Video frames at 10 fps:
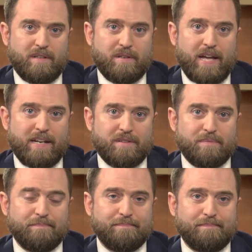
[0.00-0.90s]

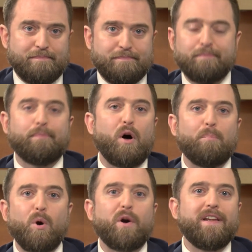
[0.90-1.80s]
got
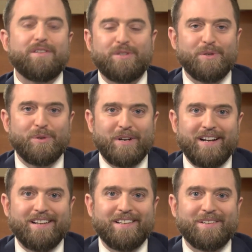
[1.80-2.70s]
born into
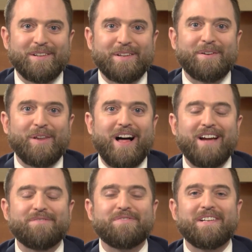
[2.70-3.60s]
life.